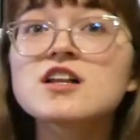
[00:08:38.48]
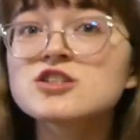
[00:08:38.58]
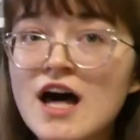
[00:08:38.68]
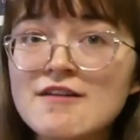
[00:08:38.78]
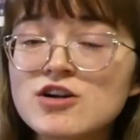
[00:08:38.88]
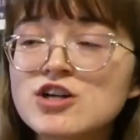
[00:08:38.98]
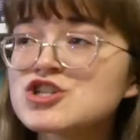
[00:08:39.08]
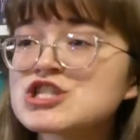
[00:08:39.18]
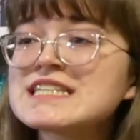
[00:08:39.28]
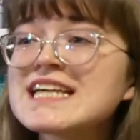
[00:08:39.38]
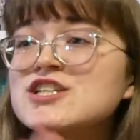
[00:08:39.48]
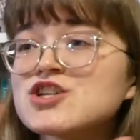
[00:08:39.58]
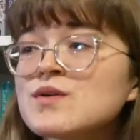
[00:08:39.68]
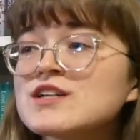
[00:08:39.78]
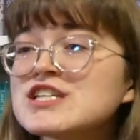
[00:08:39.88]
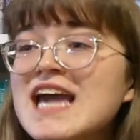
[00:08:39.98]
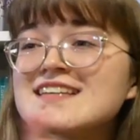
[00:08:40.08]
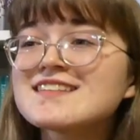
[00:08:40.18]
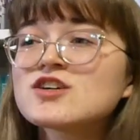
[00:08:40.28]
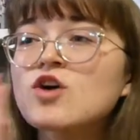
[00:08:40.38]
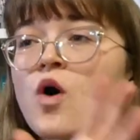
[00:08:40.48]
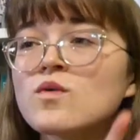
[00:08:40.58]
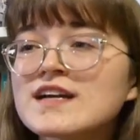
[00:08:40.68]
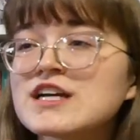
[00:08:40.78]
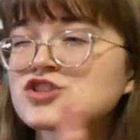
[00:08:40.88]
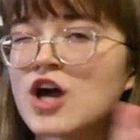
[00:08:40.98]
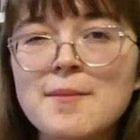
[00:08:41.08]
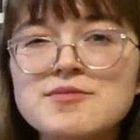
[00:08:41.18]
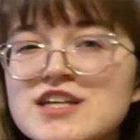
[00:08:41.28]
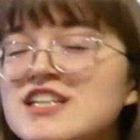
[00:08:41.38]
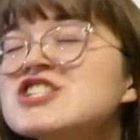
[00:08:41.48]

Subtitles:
lover. She has her own adoption,